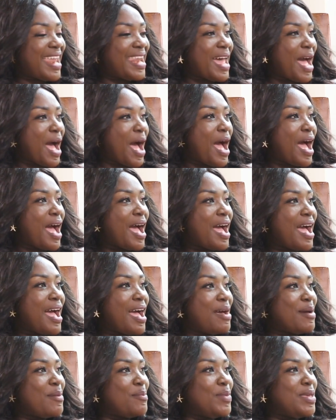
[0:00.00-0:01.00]
and
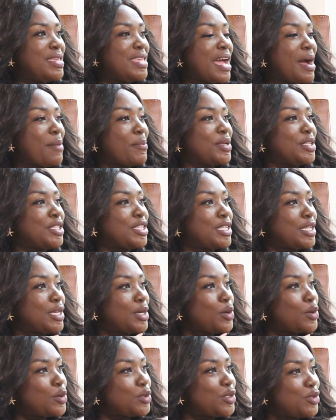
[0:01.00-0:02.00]
me nya me
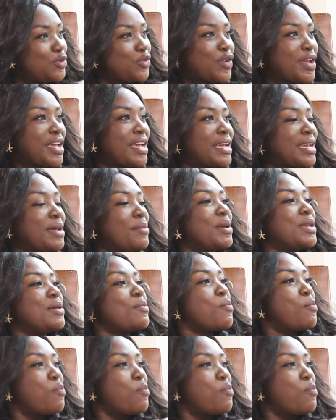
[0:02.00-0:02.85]
chilled drink and I'm the